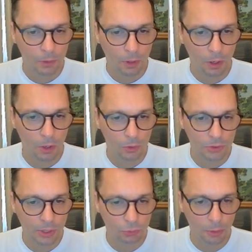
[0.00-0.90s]
Oh, it looks
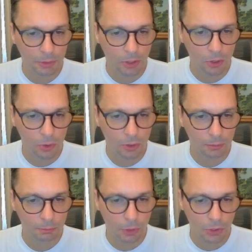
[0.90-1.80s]
like rum and coke,
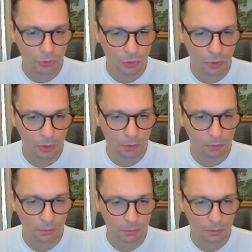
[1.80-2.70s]
brushstroke,
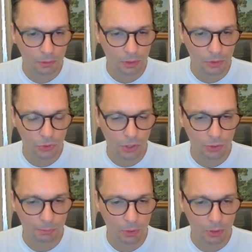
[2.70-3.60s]

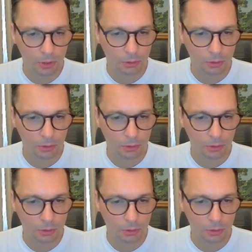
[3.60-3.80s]
instruction book.